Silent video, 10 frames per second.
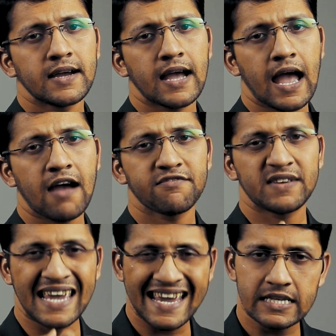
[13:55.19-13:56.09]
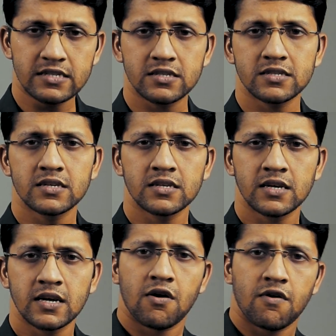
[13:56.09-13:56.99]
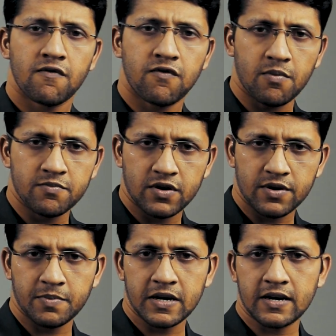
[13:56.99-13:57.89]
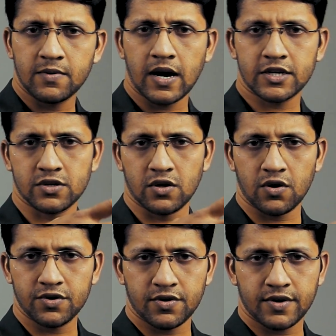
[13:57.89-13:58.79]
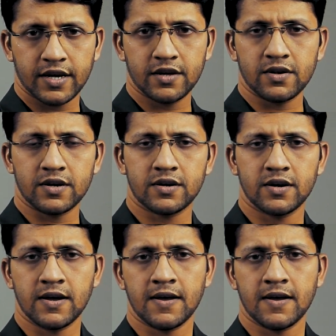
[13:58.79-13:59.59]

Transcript: have gains from your repetitive action or your regular